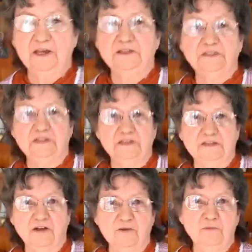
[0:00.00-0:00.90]
is the
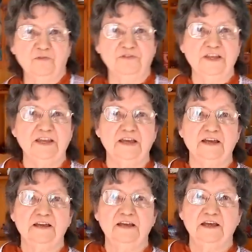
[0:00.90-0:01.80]
time of the
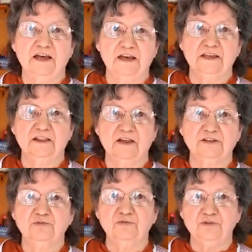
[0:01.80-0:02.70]
year I
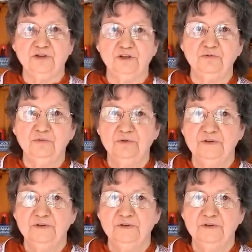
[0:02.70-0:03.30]
like to do.